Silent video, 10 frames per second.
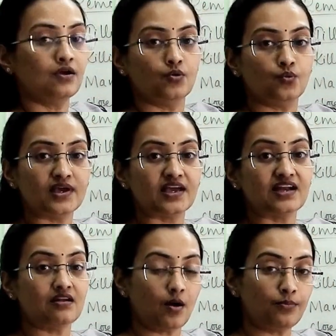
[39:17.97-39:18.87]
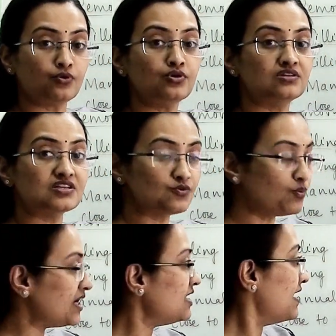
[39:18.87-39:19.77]
we can uproot this
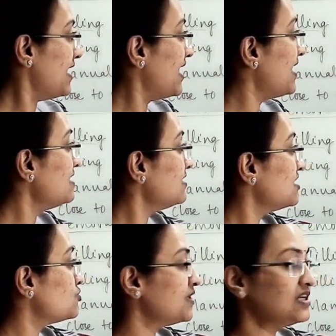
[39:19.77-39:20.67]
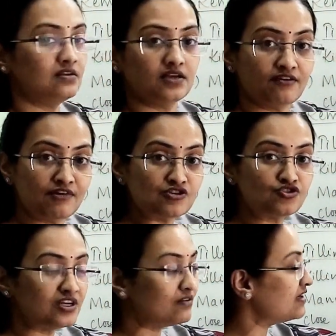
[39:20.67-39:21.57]
weed and it will
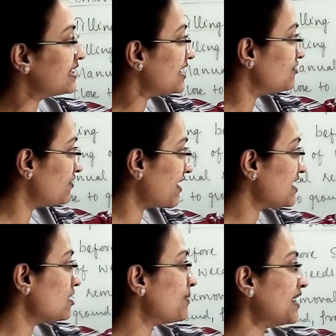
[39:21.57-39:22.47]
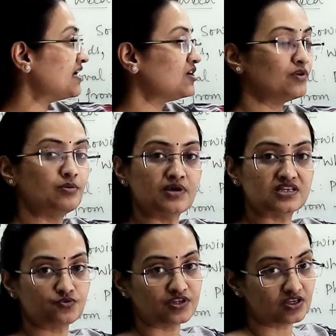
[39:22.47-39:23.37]
eventually will get dry up and it will mix
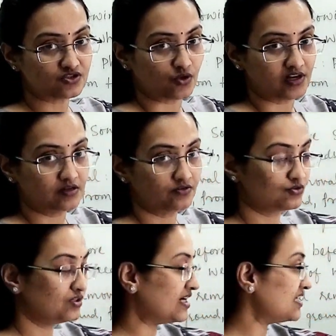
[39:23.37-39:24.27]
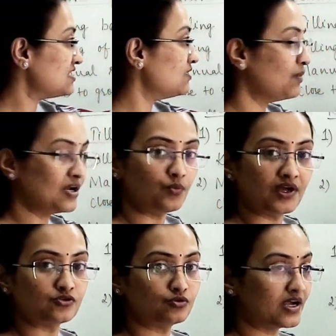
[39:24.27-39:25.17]
with the soil. So that is the one way
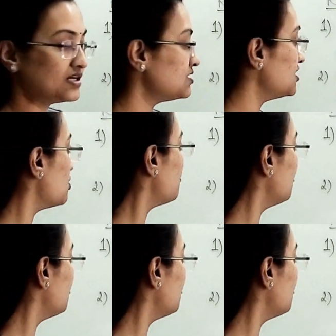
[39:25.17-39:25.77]
to get rid of